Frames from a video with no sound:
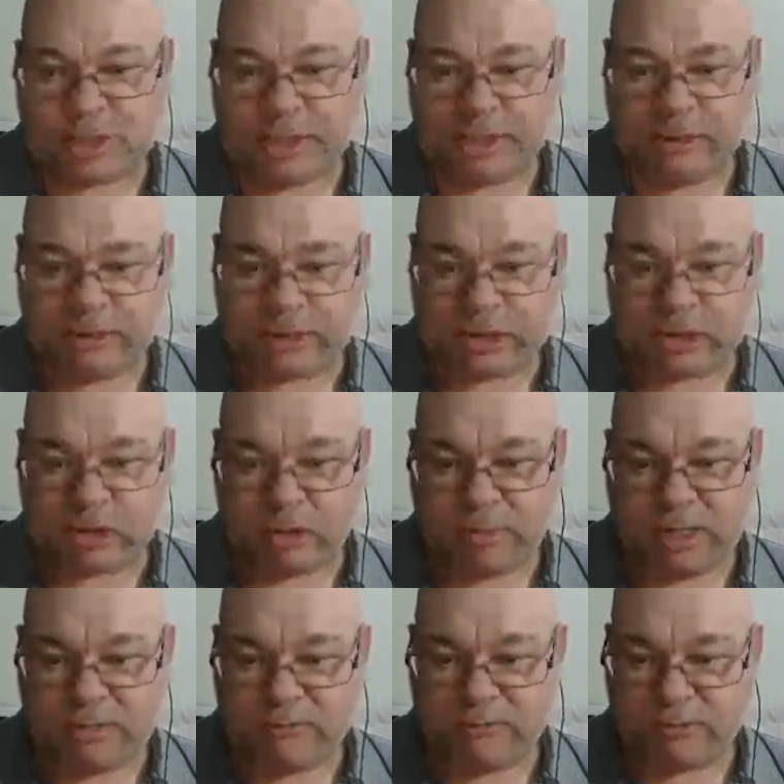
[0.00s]
are going to stop
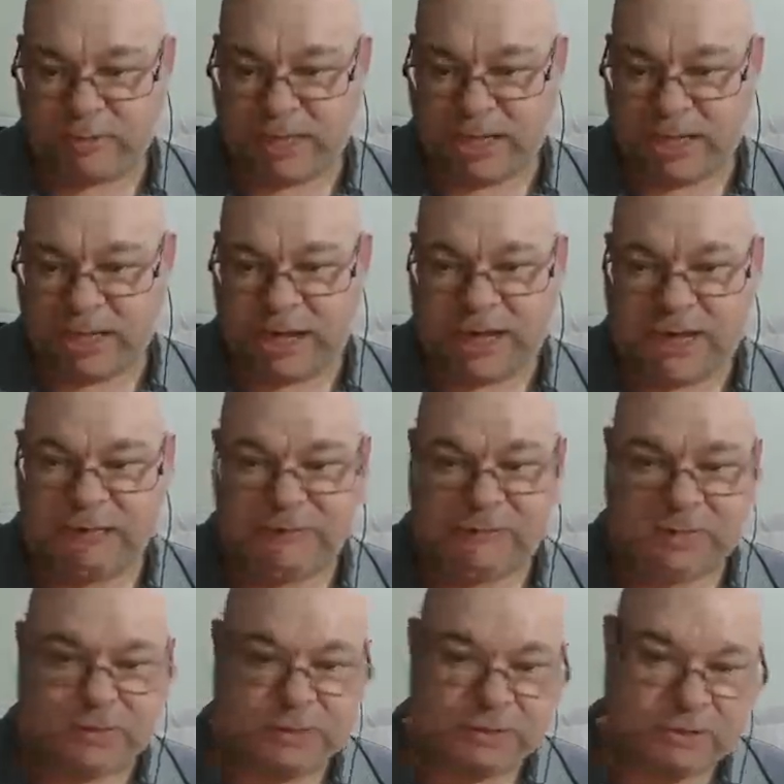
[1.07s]
him from getting any
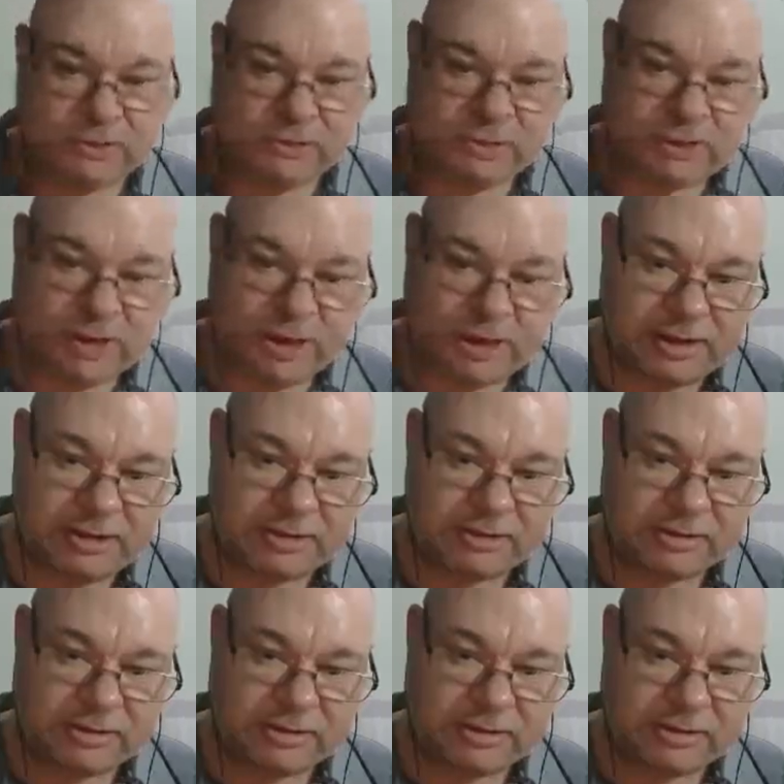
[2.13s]
further than there,